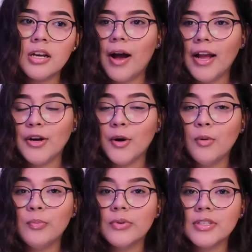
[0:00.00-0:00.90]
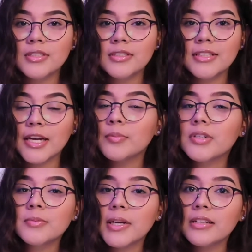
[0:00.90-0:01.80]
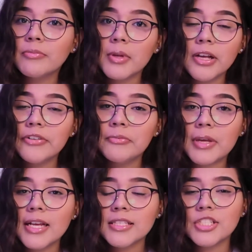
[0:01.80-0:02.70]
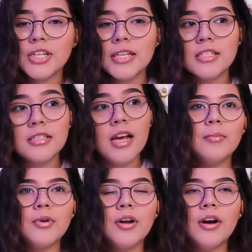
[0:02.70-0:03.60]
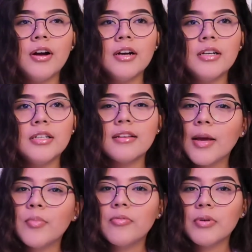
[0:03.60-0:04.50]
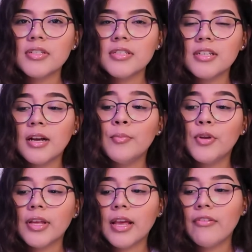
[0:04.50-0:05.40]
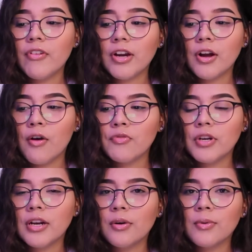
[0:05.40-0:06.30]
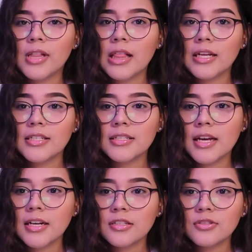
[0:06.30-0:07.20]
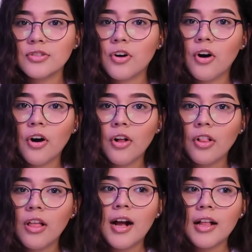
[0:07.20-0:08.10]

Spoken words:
I hope their perspective of me hasn't changed. I'm not the type of person to communicate very often. I don't really like to text or call.